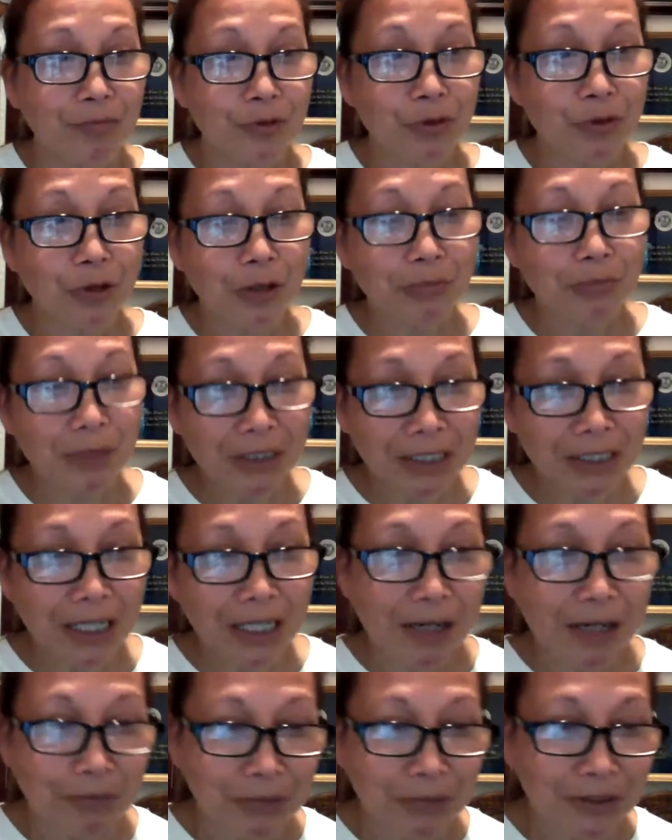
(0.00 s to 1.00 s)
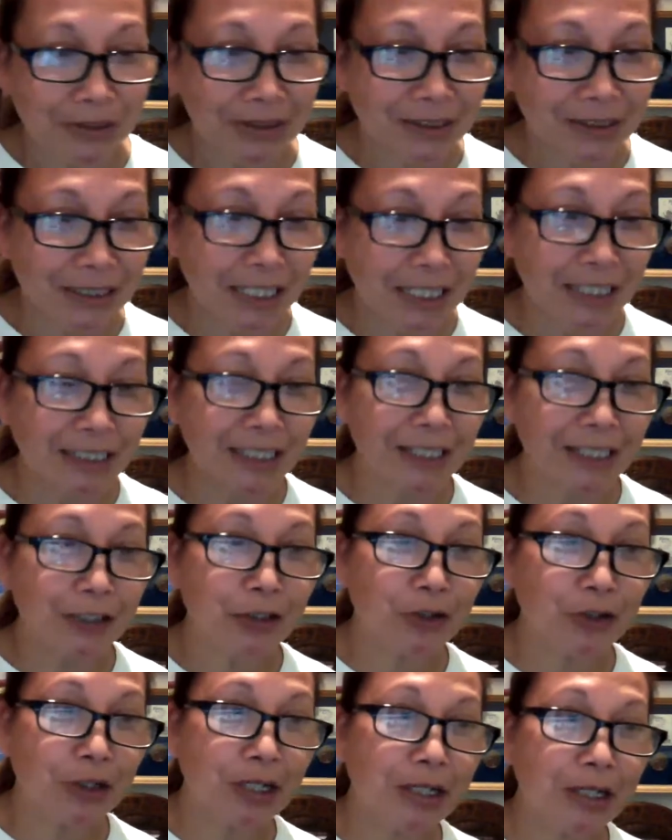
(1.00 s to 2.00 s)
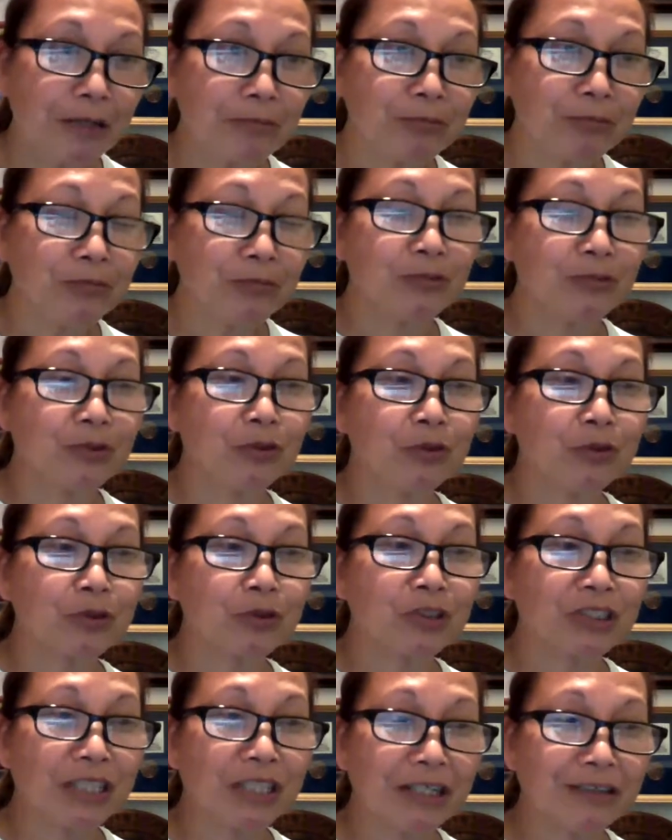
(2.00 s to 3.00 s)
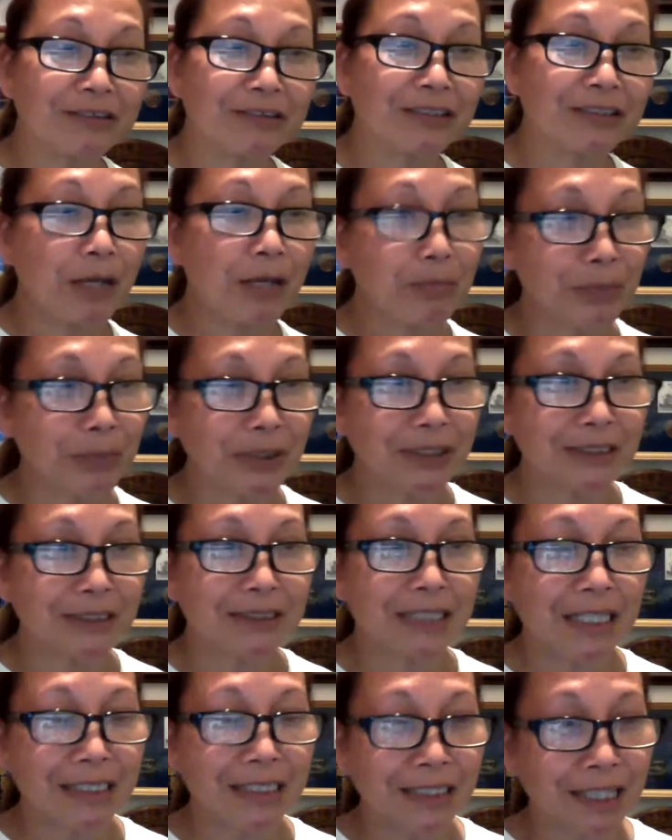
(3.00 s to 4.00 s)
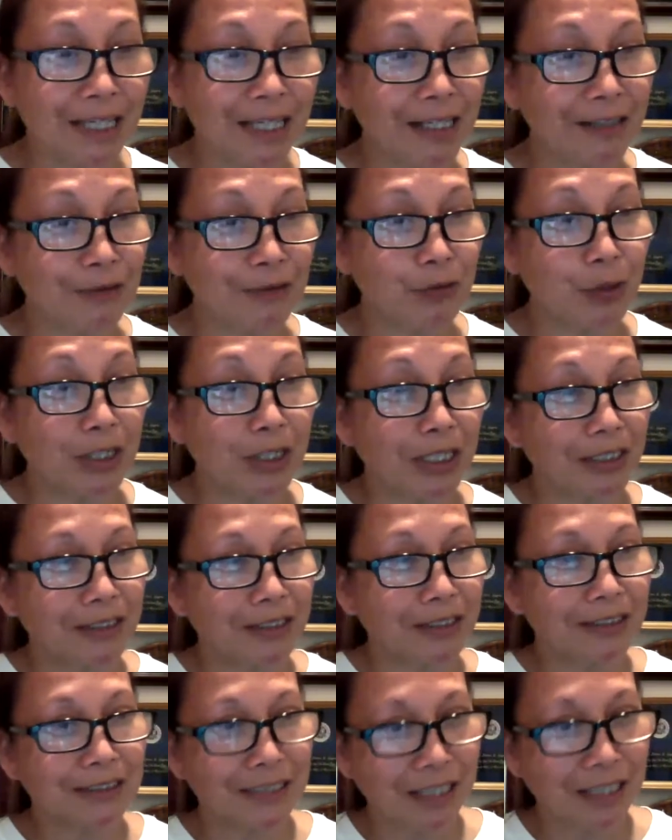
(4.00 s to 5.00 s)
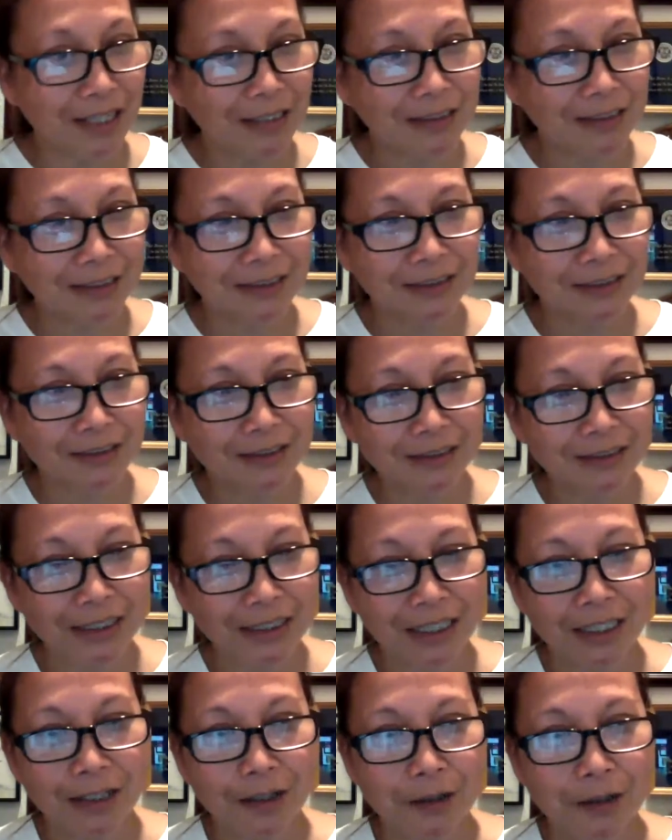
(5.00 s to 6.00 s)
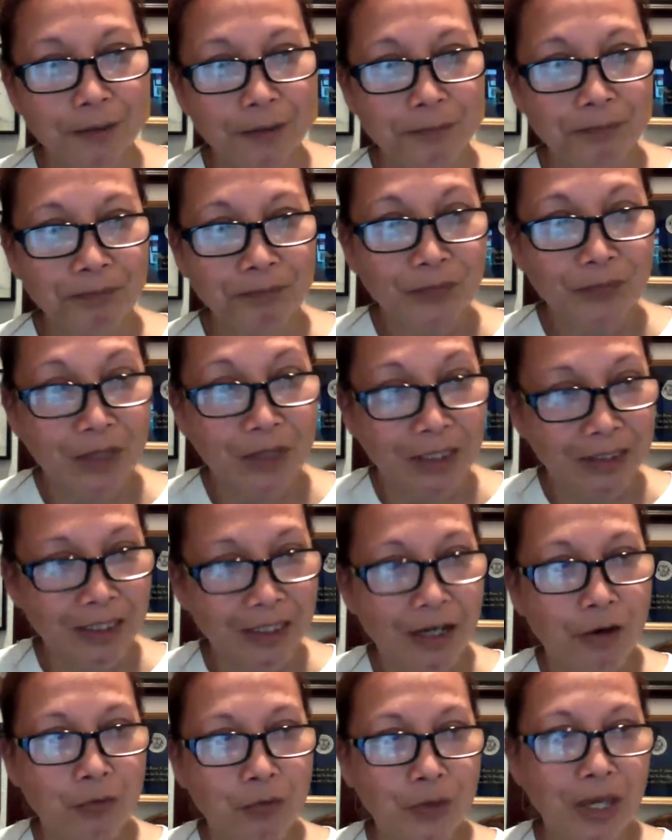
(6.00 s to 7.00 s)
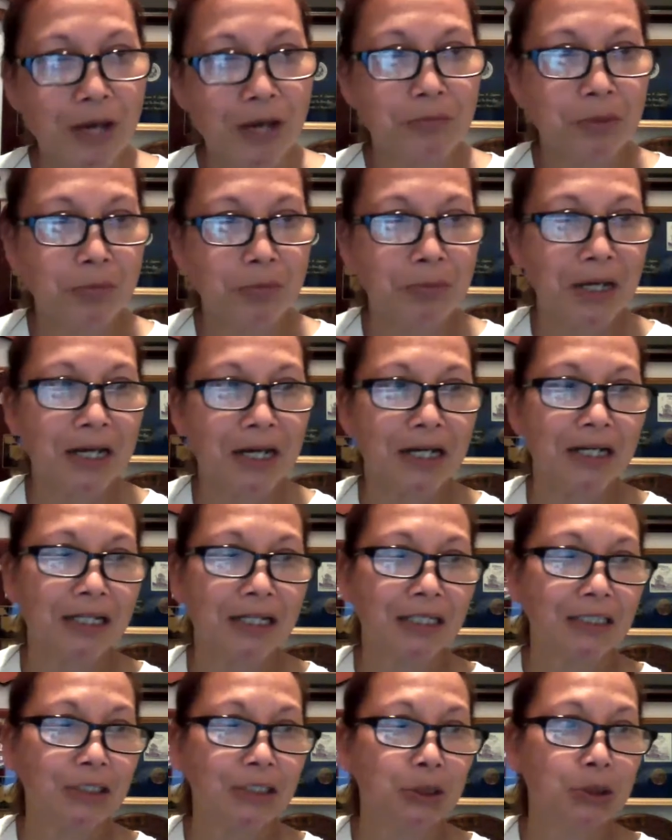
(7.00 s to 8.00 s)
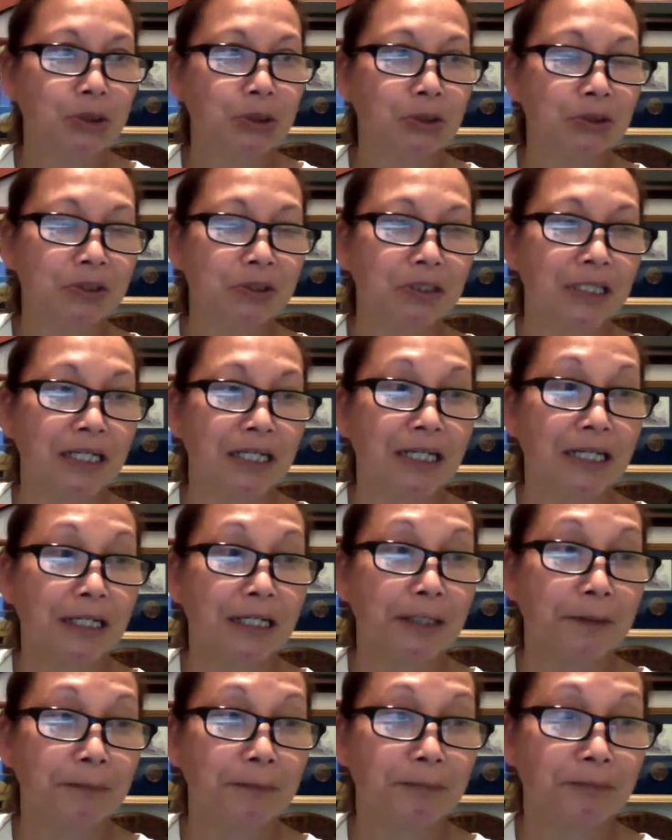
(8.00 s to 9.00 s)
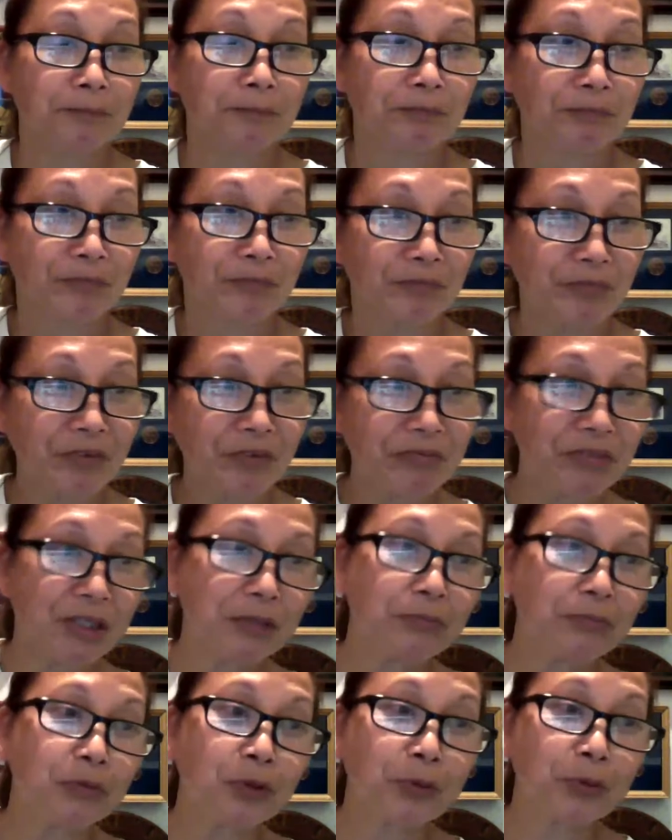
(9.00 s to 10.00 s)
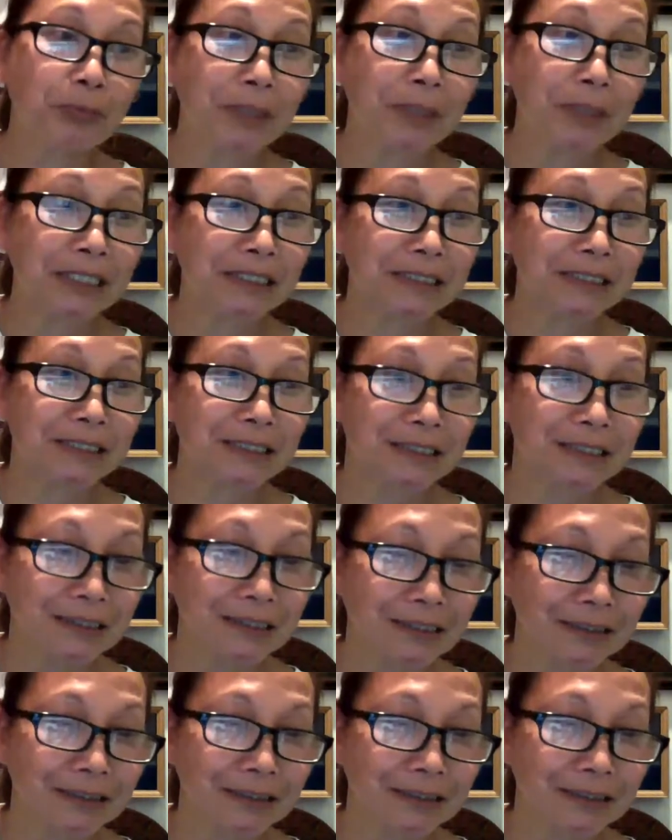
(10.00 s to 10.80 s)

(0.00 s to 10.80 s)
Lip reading: if you have any comments and then you have to share topics and then we can discuss that, we have about 15 more minutes.